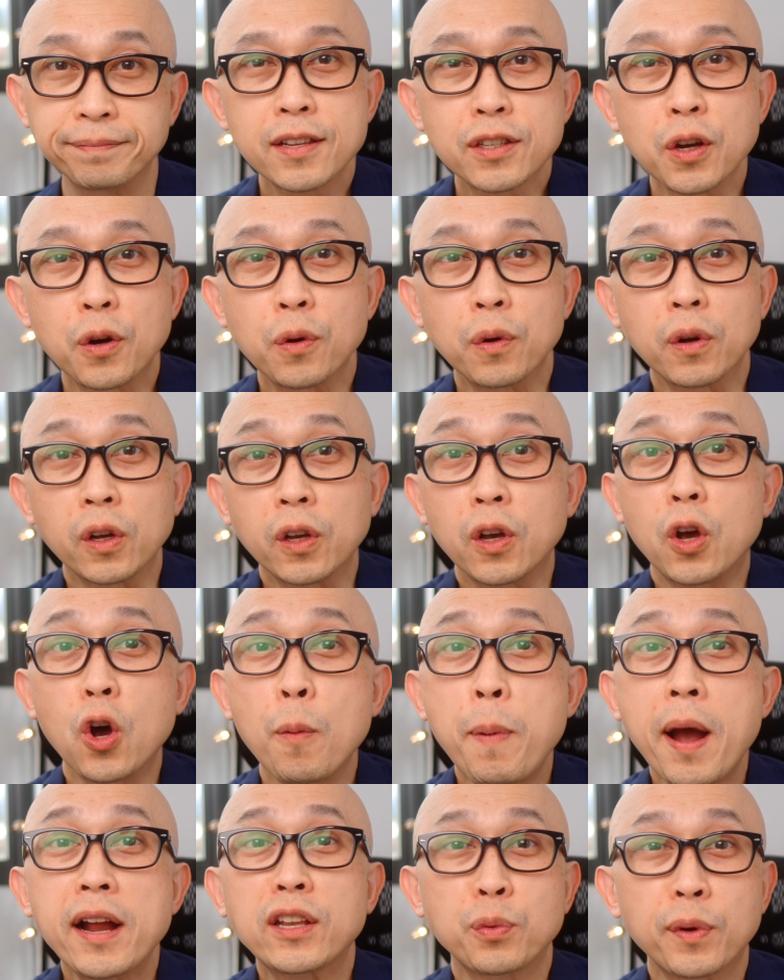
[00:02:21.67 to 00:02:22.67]
So go
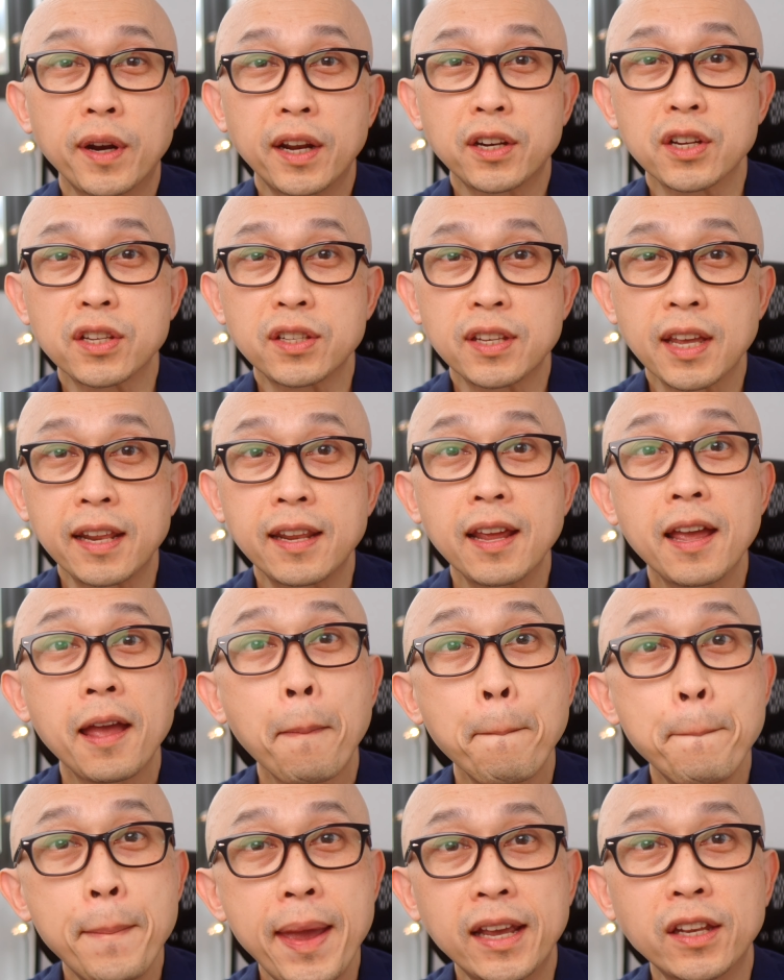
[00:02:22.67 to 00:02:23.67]
back to what I just said,
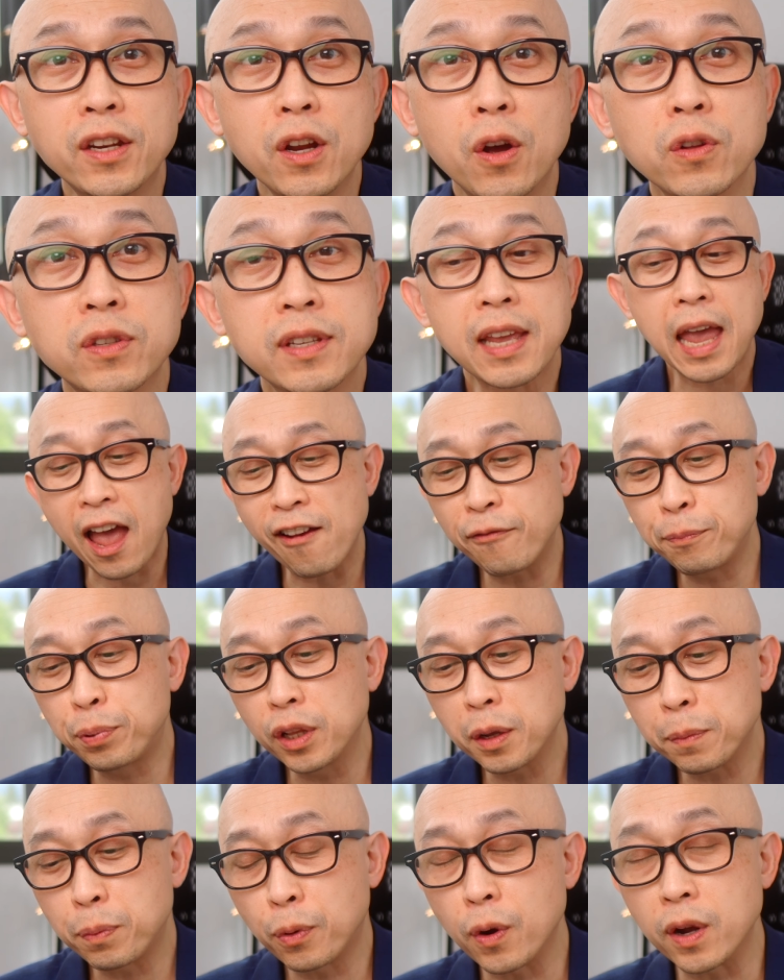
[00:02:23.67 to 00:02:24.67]
make notes, have
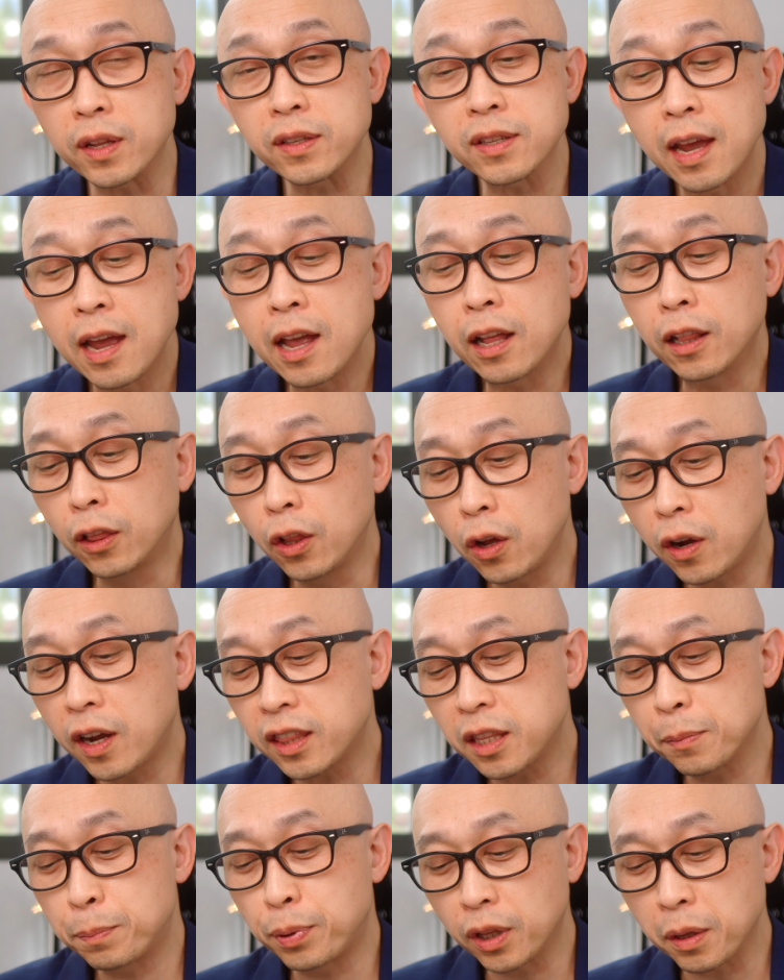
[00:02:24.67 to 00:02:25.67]
bullet points, look at
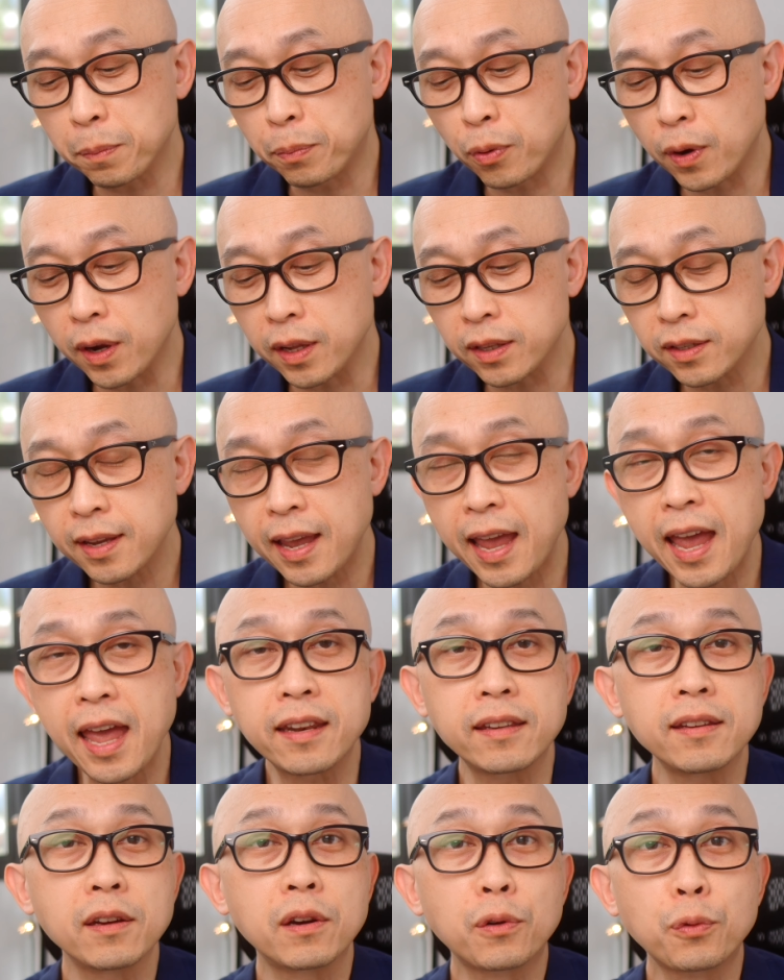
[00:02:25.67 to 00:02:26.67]
the bullet points,
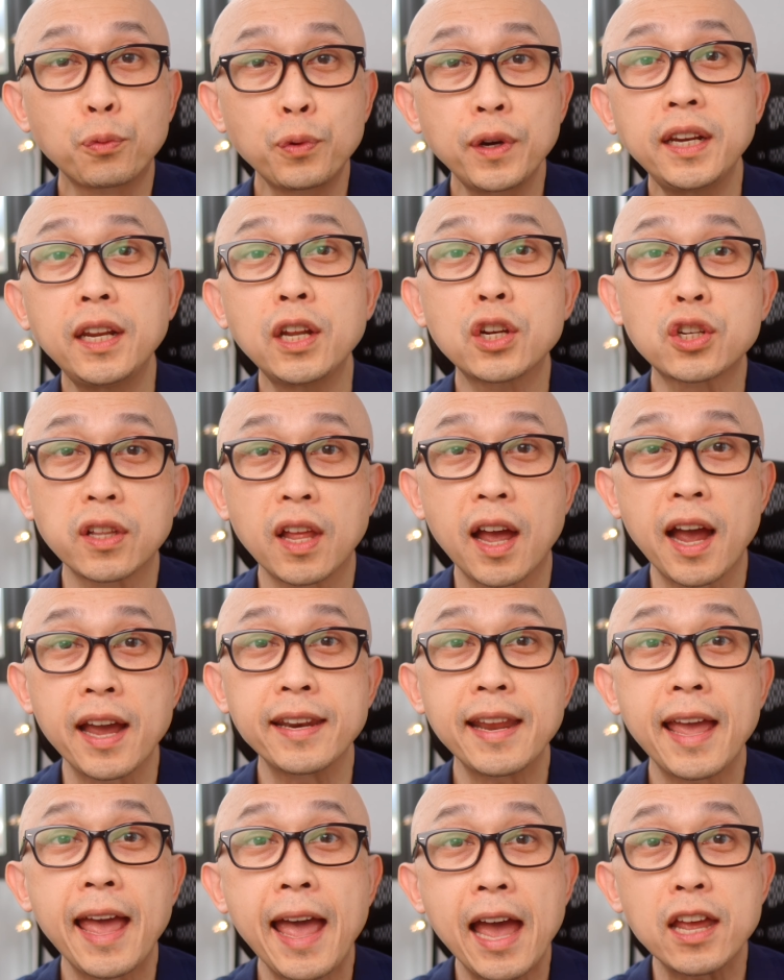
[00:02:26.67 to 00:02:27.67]
and read each
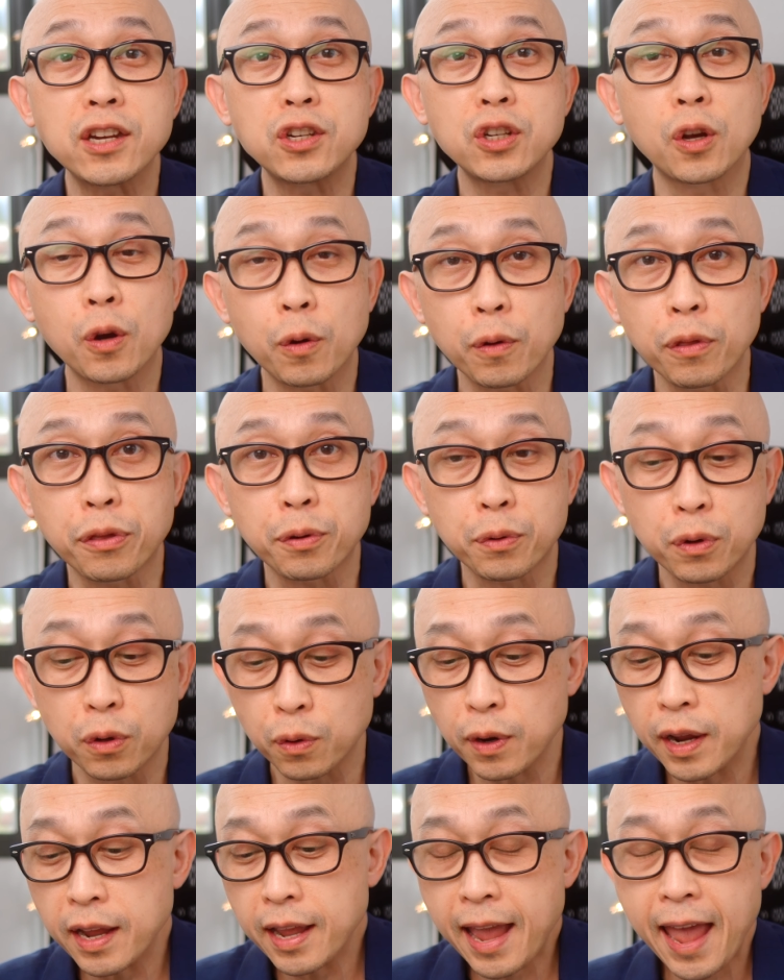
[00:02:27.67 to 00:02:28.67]
line as you go
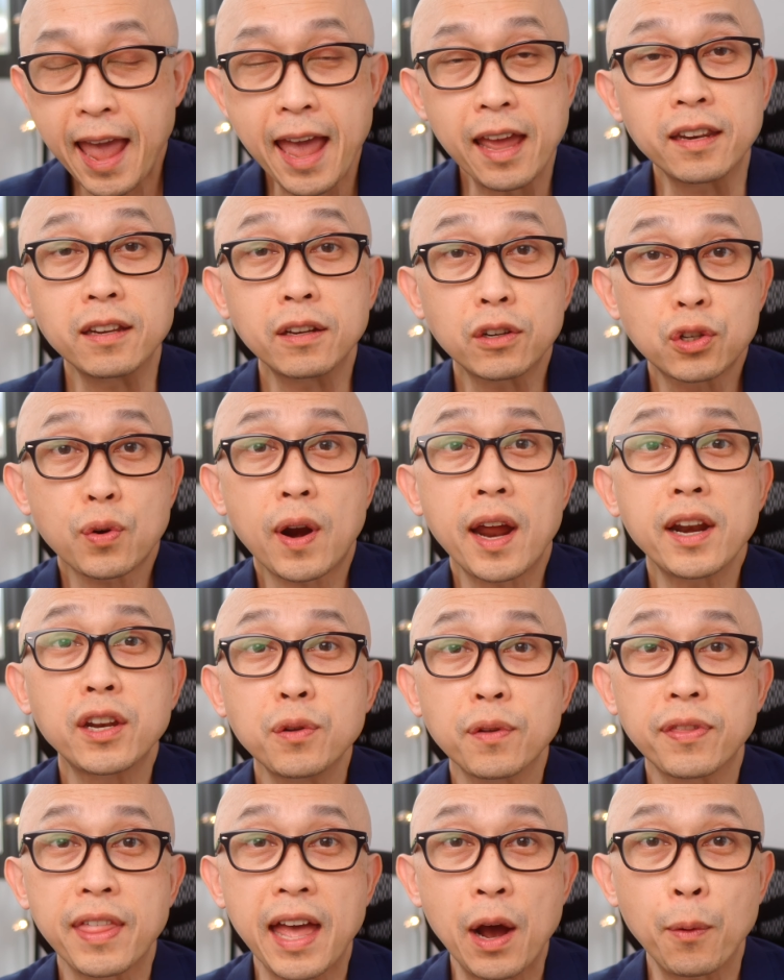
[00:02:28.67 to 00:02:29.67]
through and try to
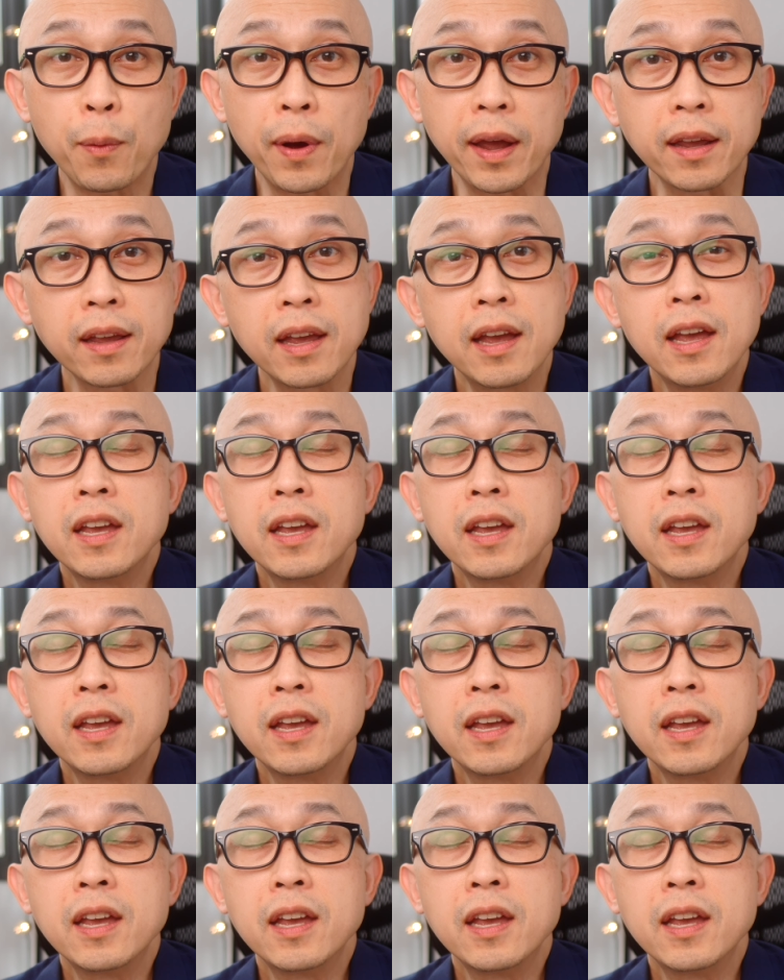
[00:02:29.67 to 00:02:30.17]
do it that way.